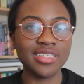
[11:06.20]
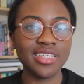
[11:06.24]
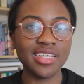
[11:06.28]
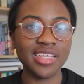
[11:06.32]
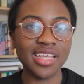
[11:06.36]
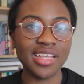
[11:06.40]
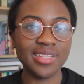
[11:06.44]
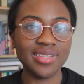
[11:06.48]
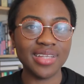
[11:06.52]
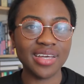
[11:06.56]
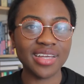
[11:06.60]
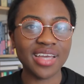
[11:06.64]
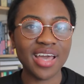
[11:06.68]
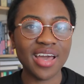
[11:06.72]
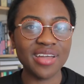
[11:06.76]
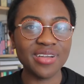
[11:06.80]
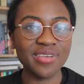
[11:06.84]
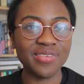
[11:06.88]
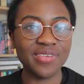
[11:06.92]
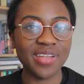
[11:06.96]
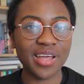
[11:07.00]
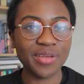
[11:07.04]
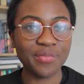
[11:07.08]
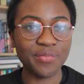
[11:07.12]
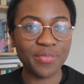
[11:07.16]
So yeah, that kind
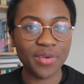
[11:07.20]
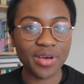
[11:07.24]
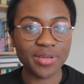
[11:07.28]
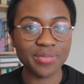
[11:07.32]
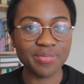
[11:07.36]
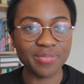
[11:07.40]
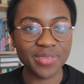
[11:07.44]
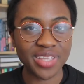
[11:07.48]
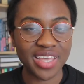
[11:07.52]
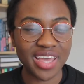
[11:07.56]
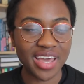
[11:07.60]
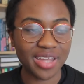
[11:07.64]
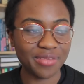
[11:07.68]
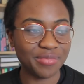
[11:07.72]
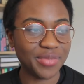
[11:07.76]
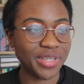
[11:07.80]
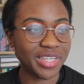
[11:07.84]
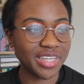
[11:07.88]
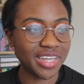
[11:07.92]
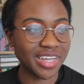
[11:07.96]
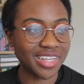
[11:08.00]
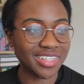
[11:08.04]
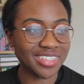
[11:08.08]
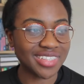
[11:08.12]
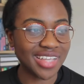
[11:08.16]
of like bummed me out
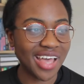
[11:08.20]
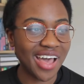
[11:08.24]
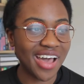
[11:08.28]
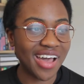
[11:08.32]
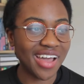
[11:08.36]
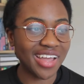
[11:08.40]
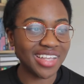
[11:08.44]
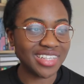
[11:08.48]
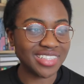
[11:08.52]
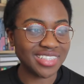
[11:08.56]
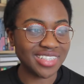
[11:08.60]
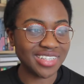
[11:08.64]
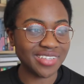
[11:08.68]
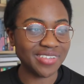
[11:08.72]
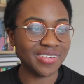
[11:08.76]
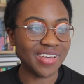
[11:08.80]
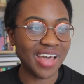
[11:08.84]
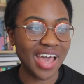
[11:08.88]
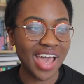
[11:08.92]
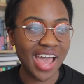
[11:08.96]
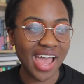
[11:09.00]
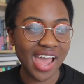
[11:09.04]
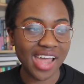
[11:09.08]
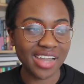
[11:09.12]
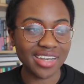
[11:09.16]
because I still
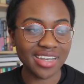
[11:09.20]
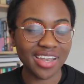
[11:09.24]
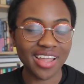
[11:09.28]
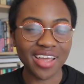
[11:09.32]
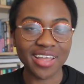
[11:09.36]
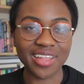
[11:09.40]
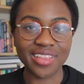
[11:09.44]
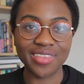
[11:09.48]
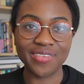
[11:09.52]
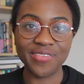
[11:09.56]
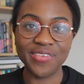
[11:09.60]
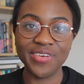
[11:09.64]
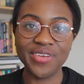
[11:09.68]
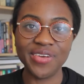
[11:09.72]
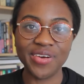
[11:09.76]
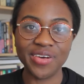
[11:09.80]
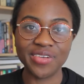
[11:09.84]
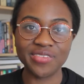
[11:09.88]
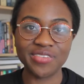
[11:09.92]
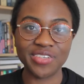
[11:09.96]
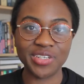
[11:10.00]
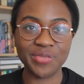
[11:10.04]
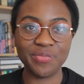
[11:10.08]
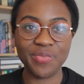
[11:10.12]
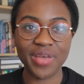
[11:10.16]
had like
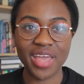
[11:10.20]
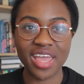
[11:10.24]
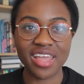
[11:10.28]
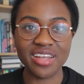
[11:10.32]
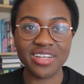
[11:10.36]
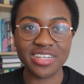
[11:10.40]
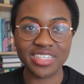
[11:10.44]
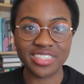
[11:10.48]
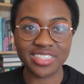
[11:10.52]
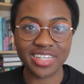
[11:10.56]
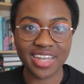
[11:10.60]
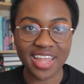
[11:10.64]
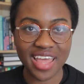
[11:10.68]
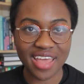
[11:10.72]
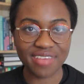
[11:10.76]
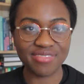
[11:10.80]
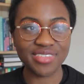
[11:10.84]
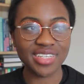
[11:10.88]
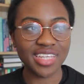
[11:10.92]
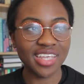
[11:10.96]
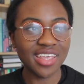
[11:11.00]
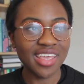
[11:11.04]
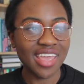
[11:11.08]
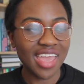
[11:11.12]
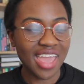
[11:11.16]
300 pages
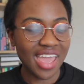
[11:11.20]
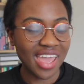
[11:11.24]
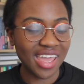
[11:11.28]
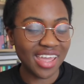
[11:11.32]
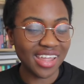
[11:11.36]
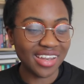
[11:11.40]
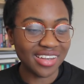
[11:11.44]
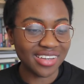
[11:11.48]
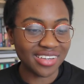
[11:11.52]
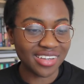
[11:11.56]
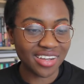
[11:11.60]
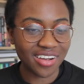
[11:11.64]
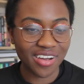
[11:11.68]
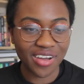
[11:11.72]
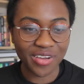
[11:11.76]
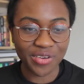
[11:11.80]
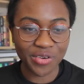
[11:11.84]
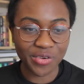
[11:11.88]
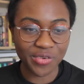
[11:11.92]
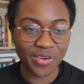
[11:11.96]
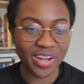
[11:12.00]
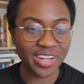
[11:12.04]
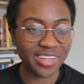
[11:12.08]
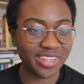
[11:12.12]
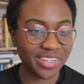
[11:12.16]
left and I
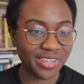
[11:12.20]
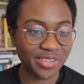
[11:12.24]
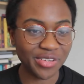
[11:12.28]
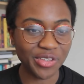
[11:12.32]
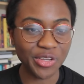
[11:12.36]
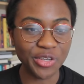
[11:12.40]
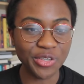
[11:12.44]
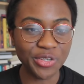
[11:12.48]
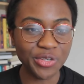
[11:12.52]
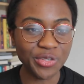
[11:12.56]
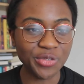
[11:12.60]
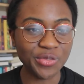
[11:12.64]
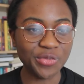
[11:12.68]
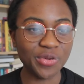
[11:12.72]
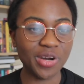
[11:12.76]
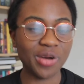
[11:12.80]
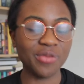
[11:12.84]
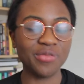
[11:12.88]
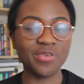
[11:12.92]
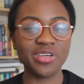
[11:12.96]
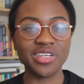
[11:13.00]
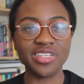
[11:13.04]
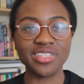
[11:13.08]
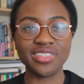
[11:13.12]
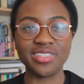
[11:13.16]
already knew what
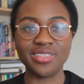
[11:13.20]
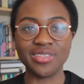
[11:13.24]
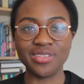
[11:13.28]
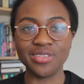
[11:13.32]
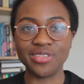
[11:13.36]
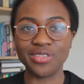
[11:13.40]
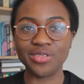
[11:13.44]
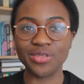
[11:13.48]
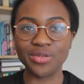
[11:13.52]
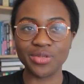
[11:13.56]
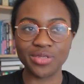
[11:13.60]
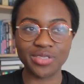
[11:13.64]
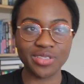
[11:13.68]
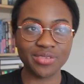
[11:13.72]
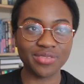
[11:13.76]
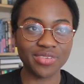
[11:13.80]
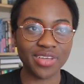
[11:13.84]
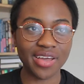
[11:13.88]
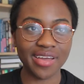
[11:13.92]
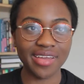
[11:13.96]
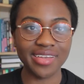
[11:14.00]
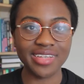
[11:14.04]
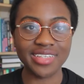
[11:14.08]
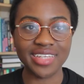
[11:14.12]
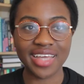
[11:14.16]
was sort of
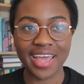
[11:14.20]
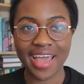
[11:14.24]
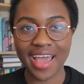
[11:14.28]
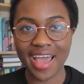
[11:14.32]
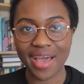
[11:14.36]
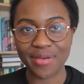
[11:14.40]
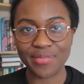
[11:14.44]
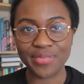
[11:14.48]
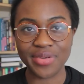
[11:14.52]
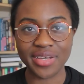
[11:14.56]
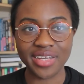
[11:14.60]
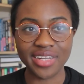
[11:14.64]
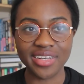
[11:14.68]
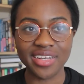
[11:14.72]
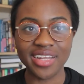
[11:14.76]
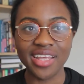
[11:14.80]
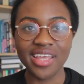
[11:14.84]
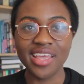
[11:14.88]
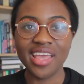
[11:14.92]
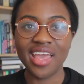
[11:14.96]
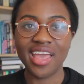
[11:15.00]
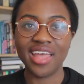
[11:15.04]
going to happen.